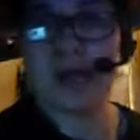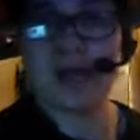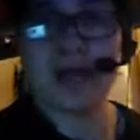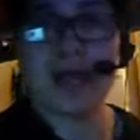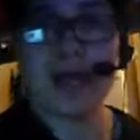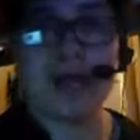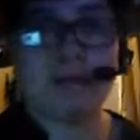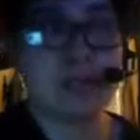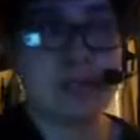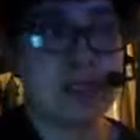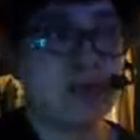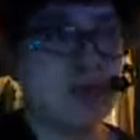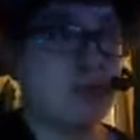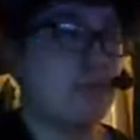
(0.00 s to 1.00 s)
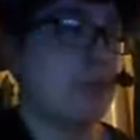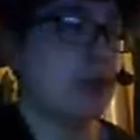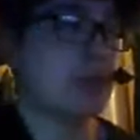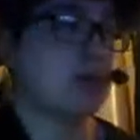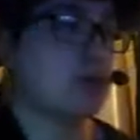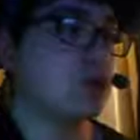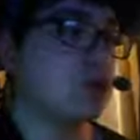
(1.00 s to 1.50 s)
and games
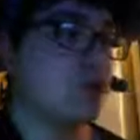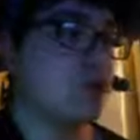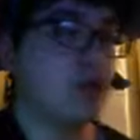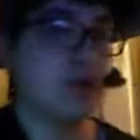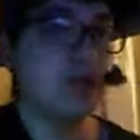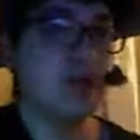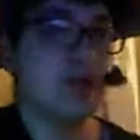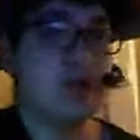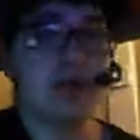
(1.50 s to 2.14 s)
being destroyed.